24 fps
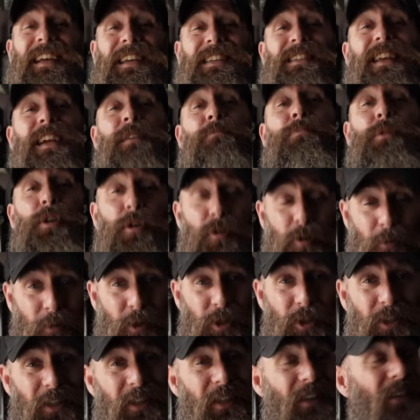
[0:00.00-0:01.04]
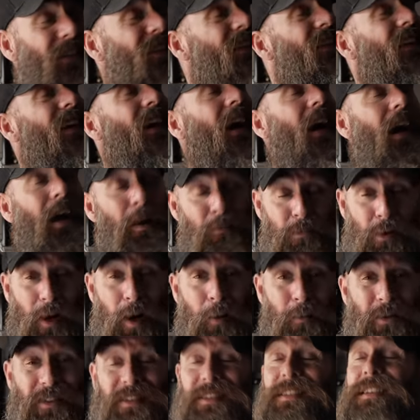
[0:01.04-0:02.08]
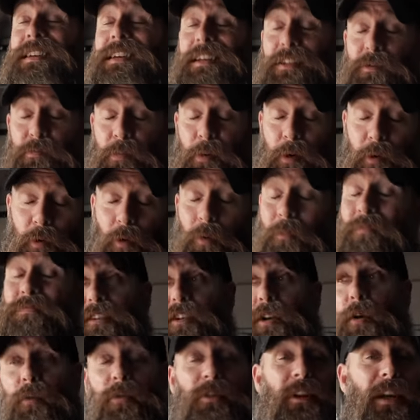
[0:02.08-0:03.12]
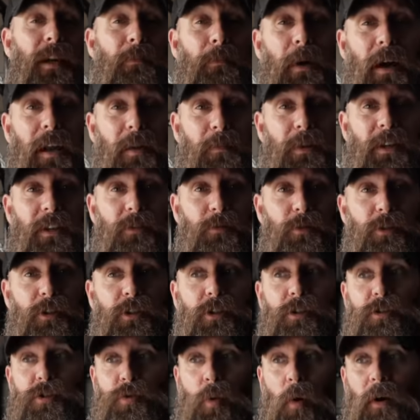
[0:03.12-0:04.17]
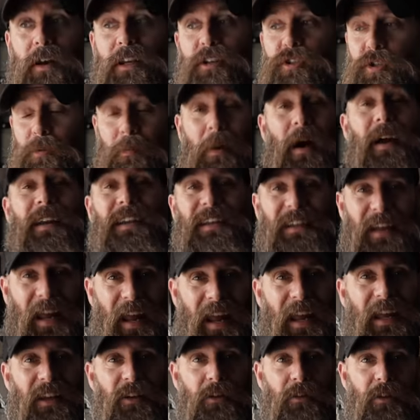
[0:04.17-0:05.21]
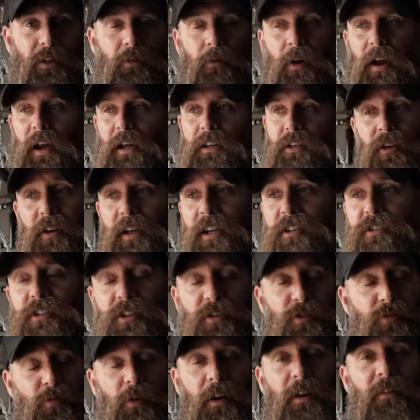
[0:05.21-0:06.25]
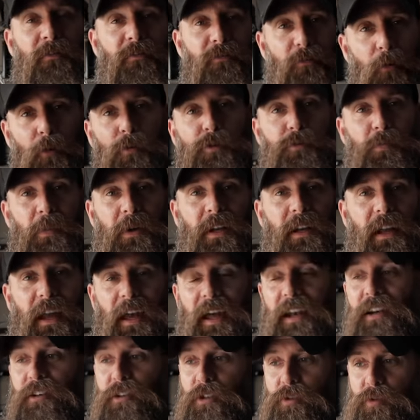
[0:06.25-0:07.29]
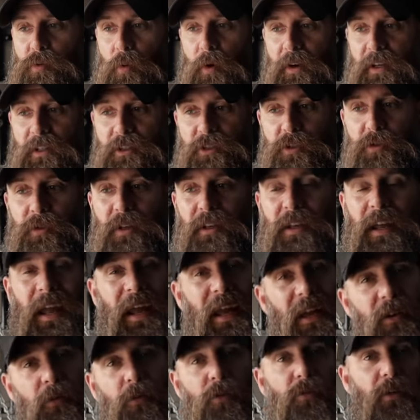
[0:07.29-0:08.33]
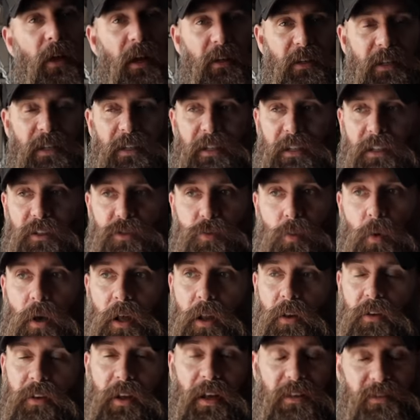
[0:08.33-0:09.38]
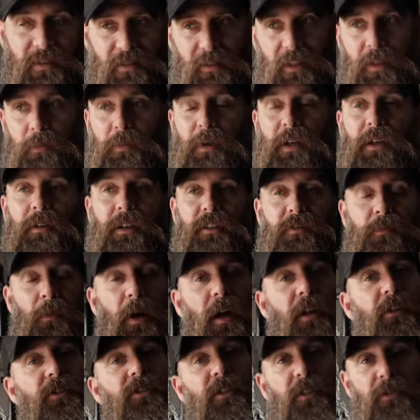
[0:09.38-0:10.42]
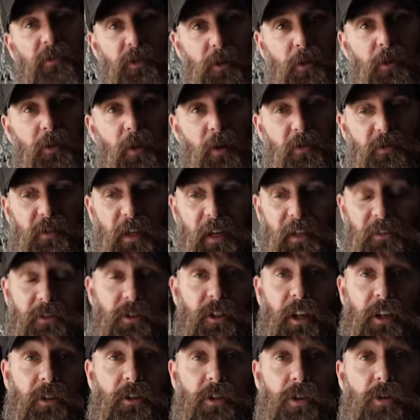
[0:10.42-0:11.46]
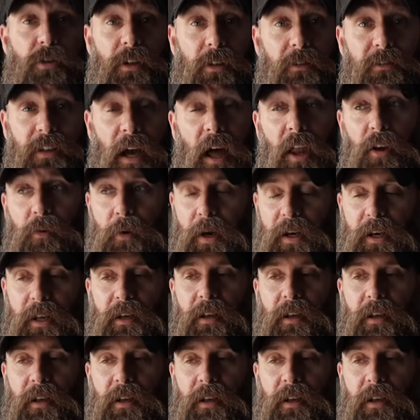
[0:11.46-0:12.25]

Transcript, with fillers: is a puke machine. I promise it's brutal. You don't think about it because when you're in your 20s, your body can handle it, right? Your engine's running full speed ahead in your 20s. You can handle not eating as well and not sleeping as much and doing those things, and you can tolerate